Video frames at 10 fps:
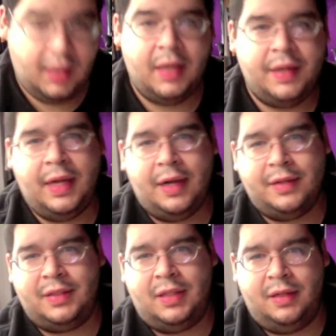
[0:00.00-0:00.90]
Now
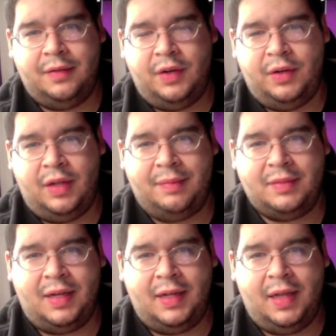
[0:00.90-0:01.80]
onto the video games that
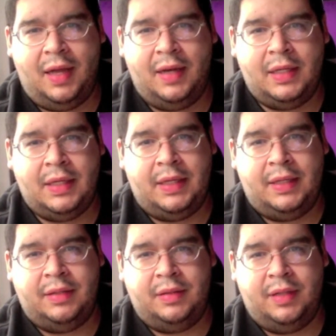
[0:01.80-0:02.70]
I got.
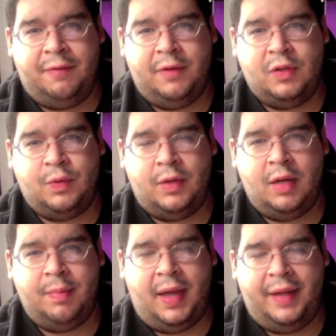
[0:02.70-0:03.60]
The first one
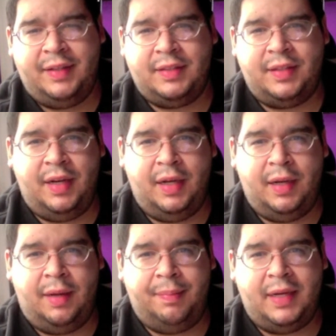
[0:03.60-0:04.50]
up, I just did a
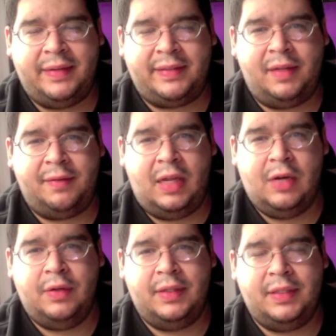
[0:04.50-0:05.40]
unboxing of the
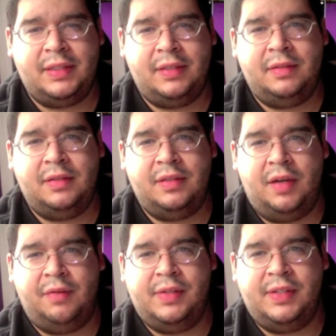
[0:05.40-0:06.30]
Hero Edition
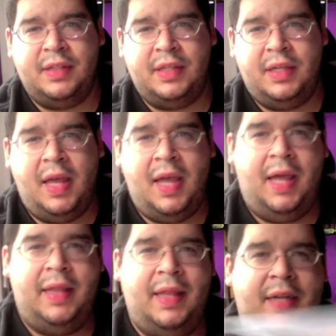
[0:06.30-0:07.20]
recently,
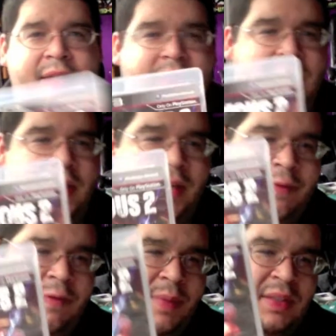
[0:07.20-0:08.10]
and that is
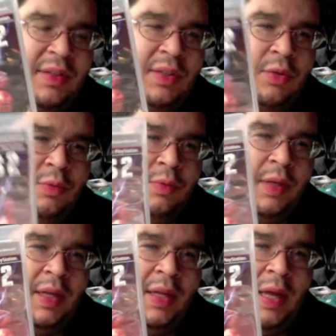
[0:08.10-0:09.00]
Infamous 2.
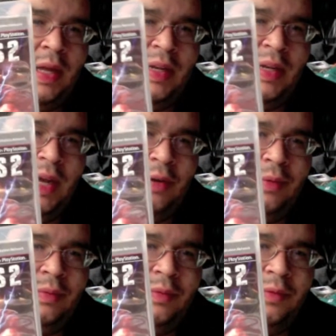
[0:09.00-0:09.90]
Now,
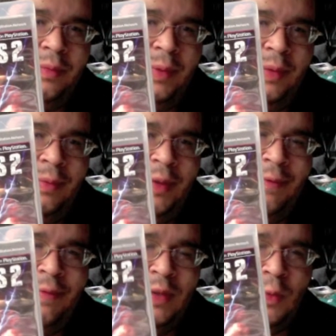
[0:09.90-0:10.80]

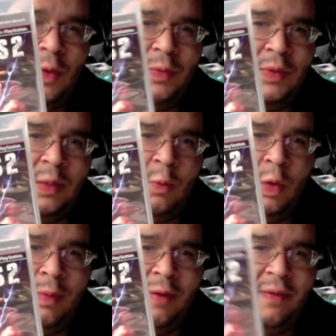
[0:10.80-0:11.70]
Infamous 1 was like one
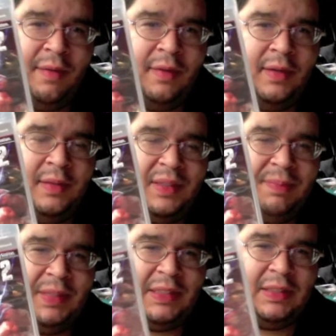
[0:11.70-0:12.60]
of my favorite
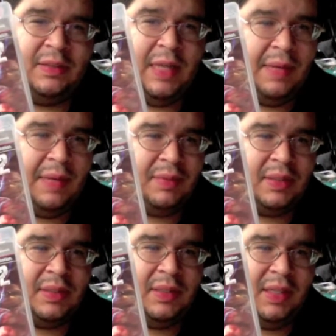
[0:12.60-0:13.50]
PS3 games